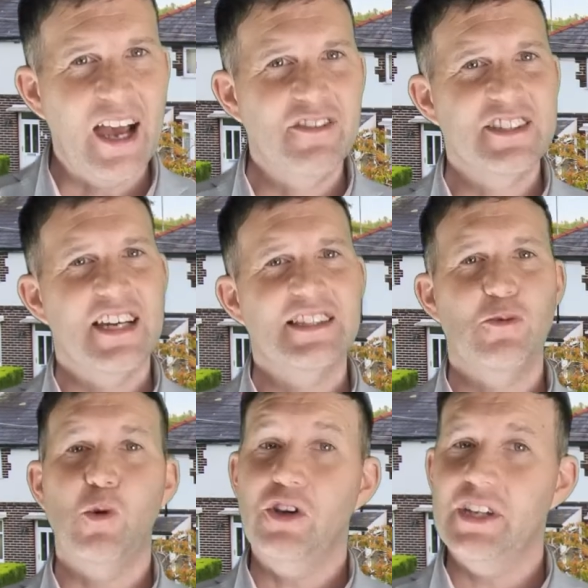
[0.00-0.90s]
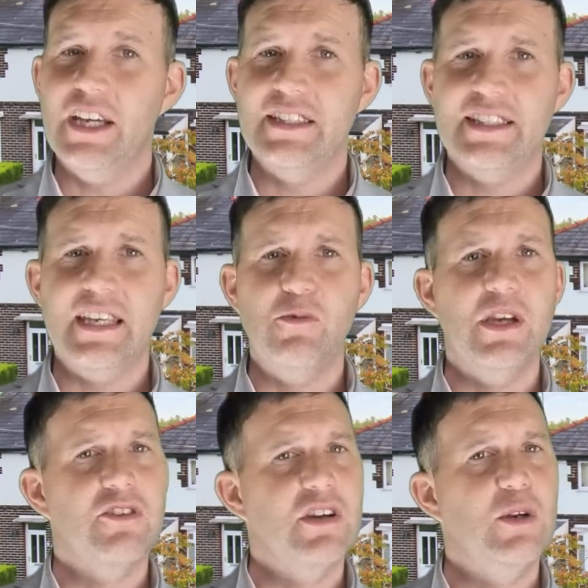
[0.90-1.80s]
Advertised at 190,
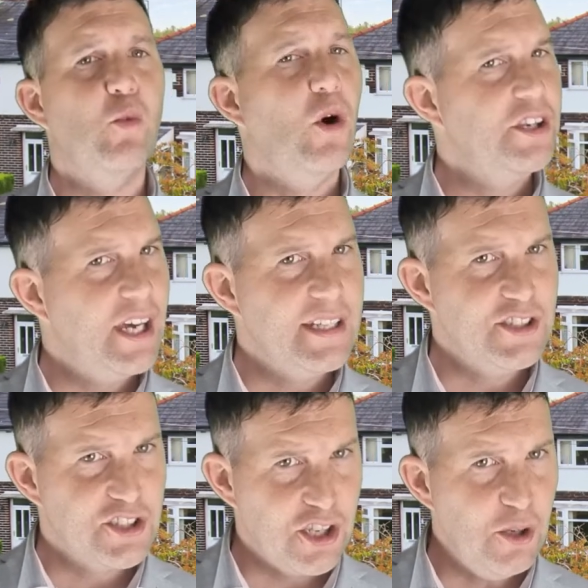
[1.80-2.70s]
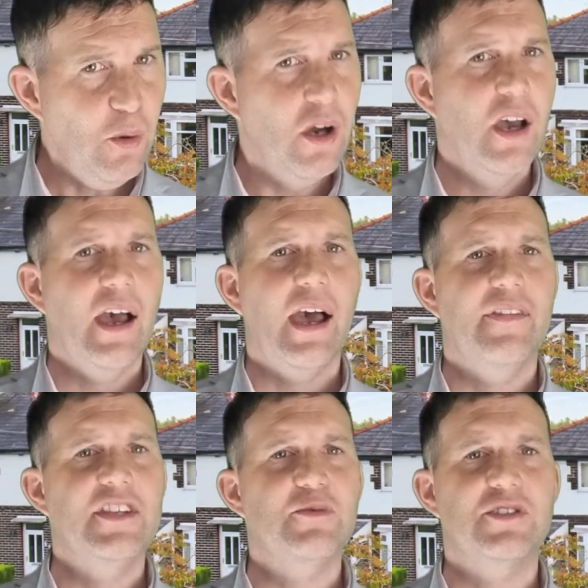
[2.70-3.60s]
we agreed 192.
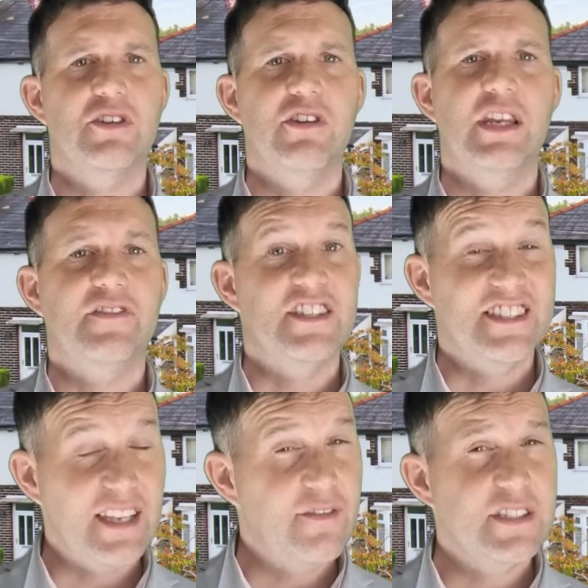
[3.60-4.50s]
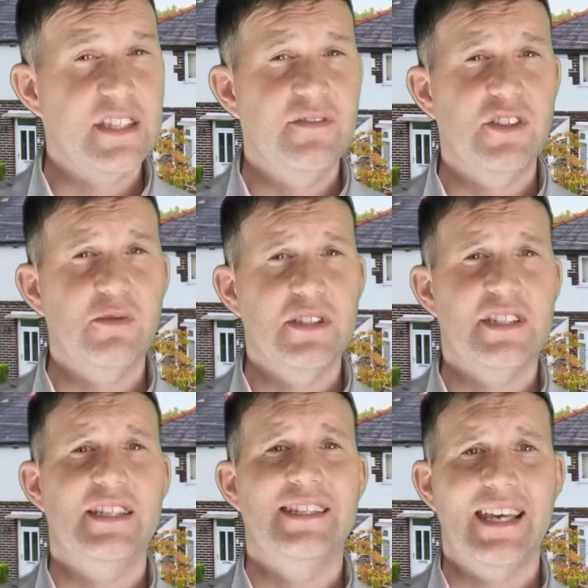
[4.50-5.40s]
And this was agreed after 17
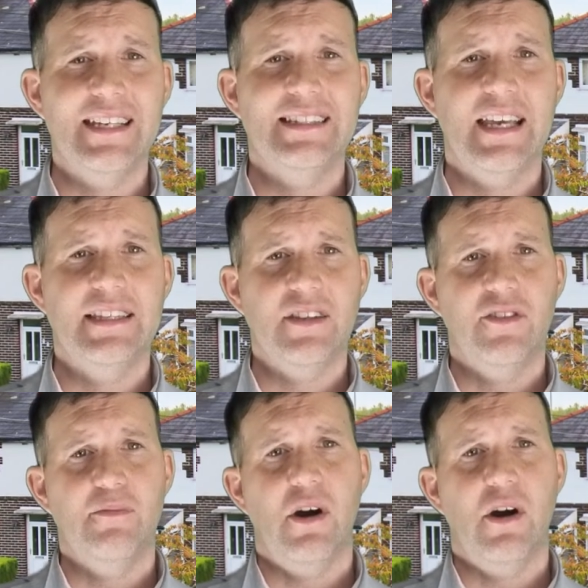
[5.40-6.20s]
viewings and 9 days on the